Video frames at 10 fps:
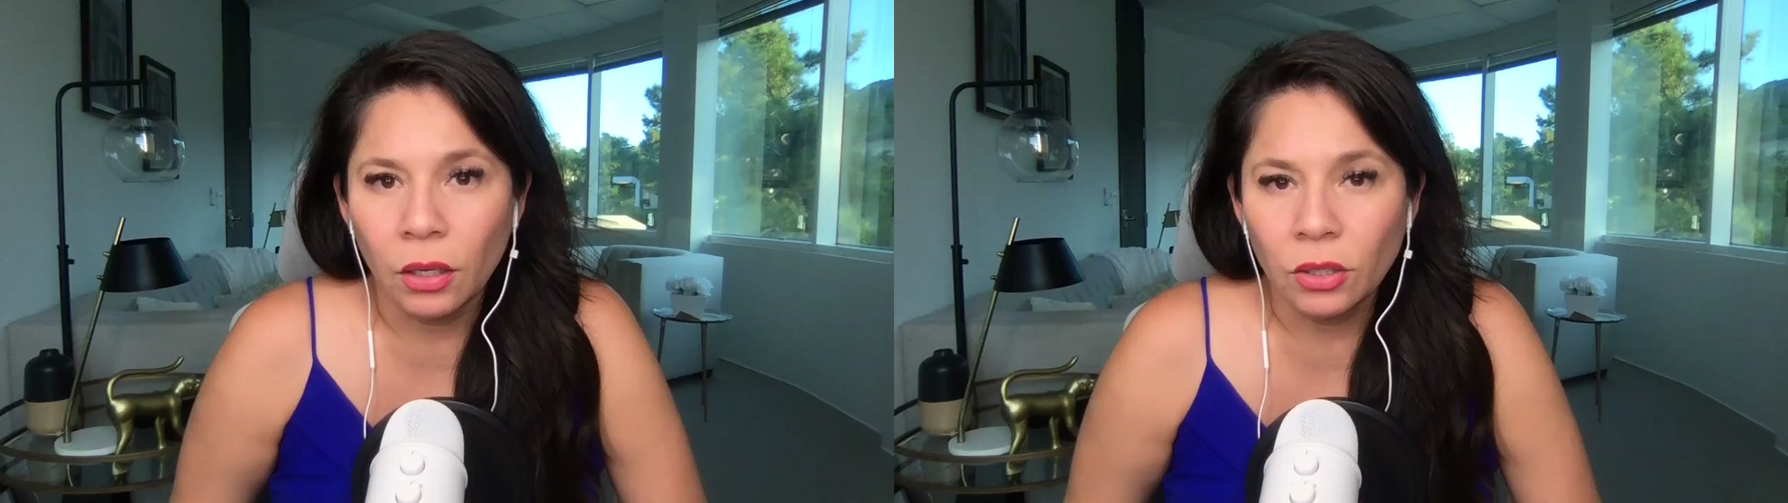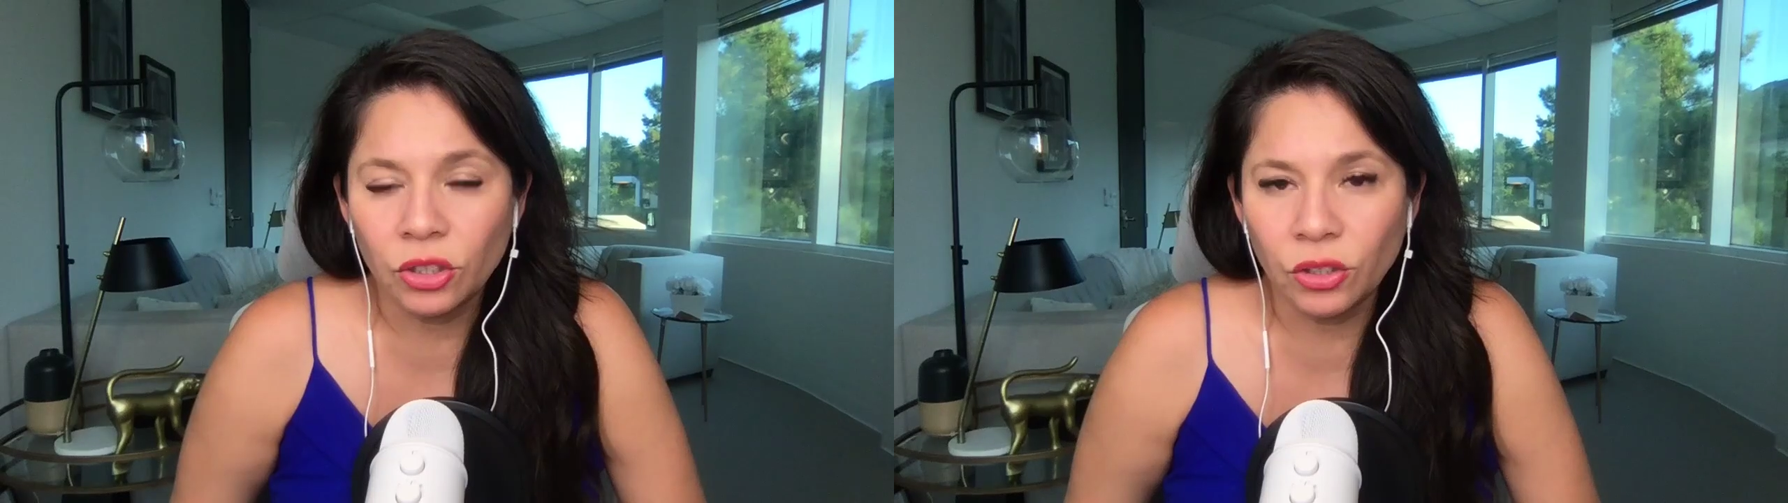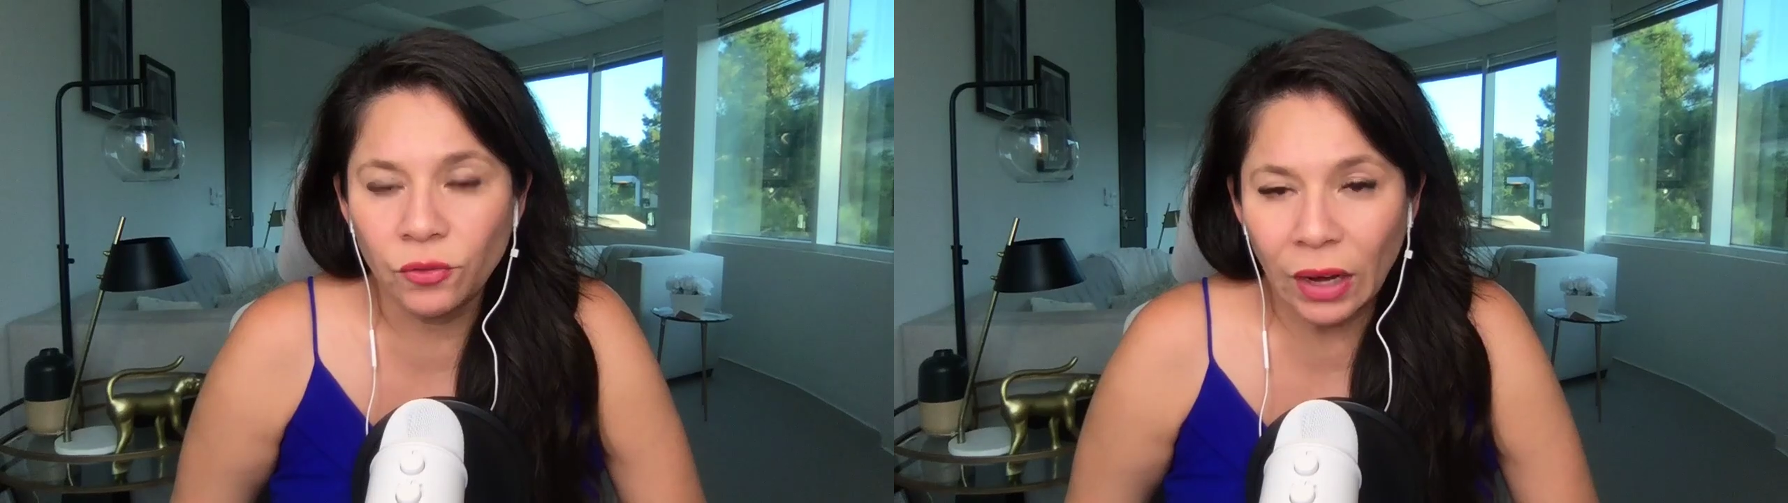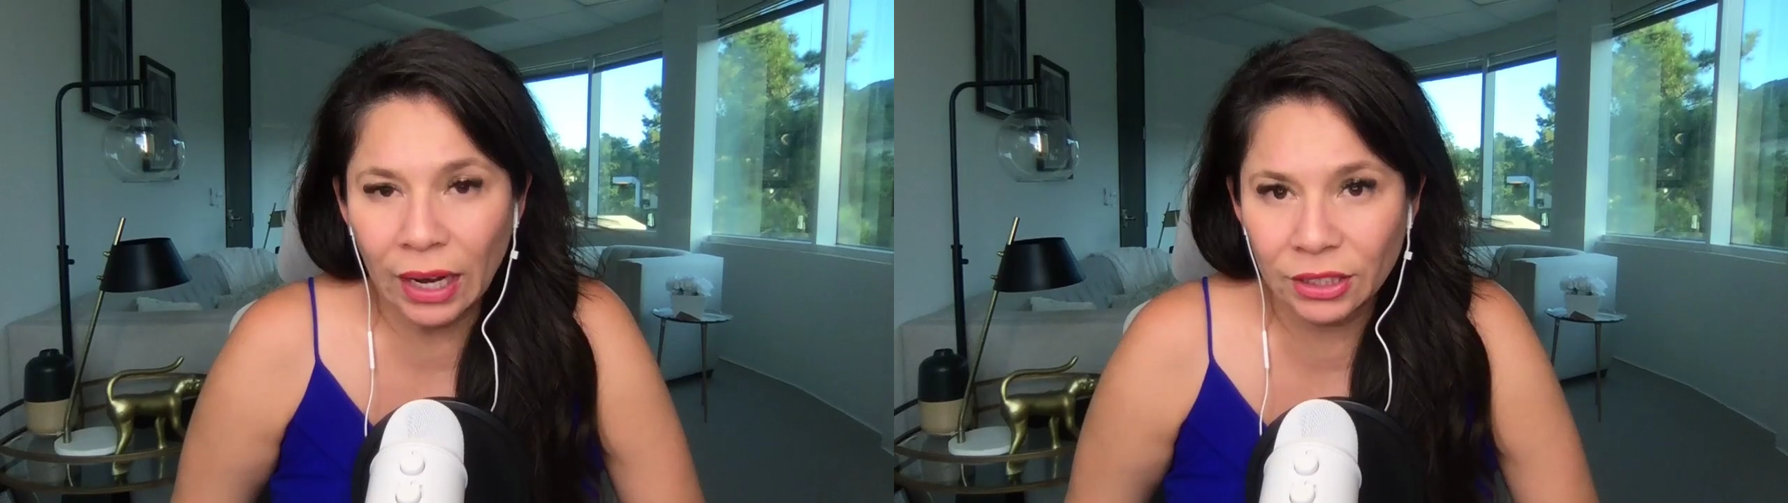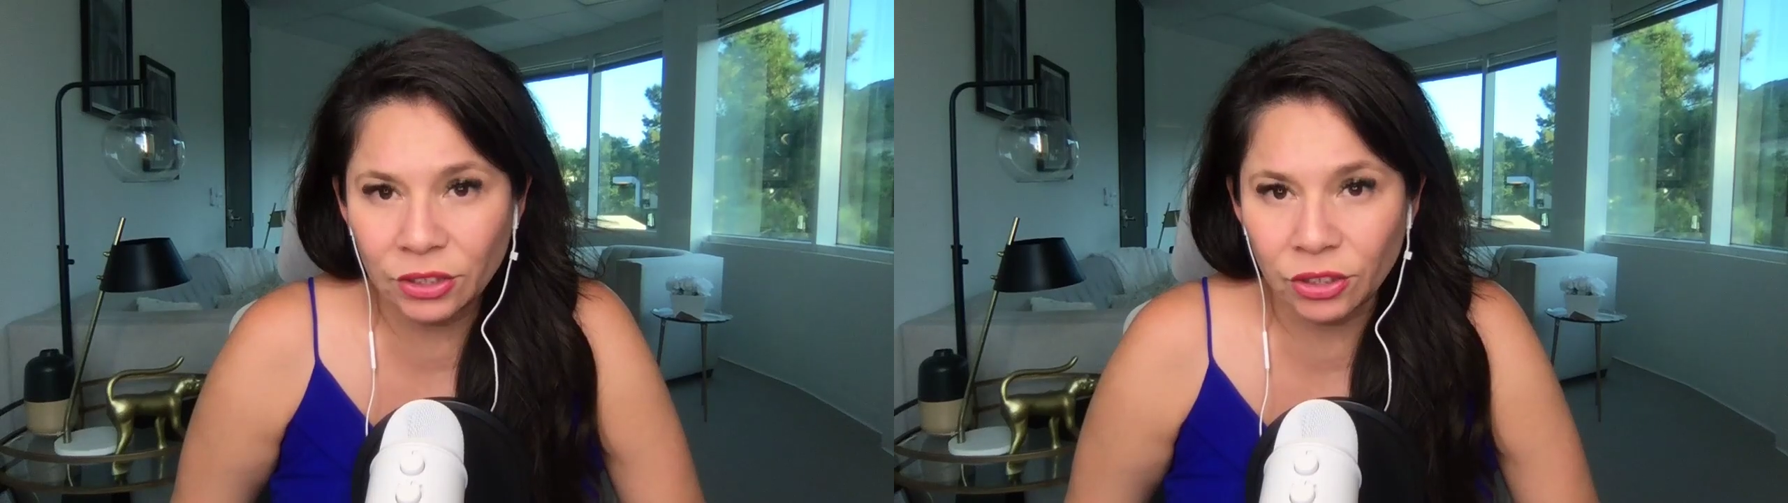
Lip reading: Do you find